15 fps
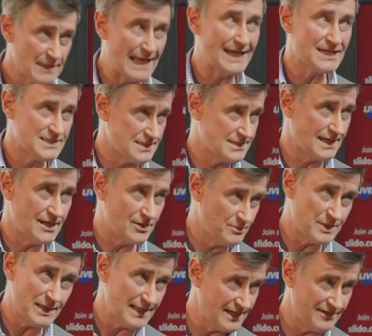exiting
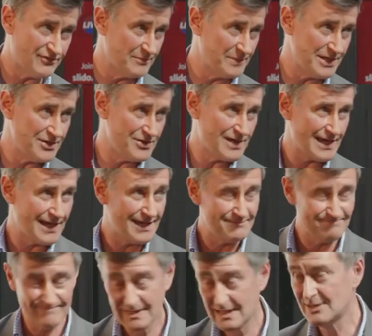completely from the UK.
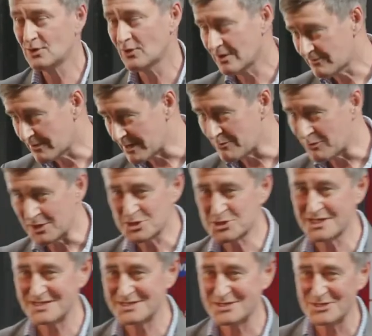Not a very British
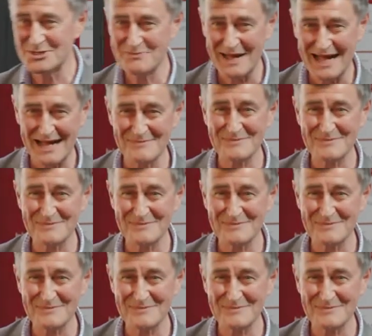thing to do, perhaps,